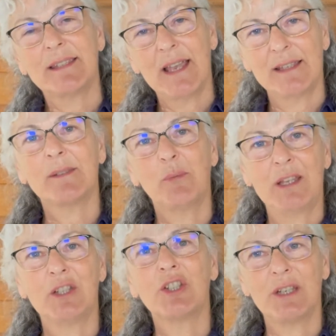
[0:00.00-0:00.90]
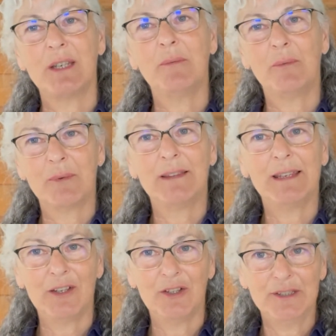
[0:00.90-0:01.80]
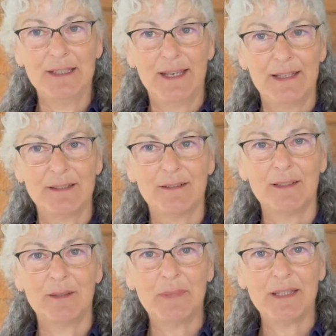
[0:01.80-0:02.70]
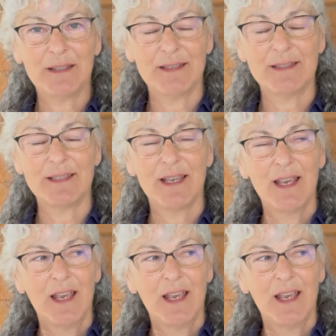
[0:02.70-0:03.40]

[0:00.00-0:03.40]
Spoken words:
that's when she really couldn't handle it, because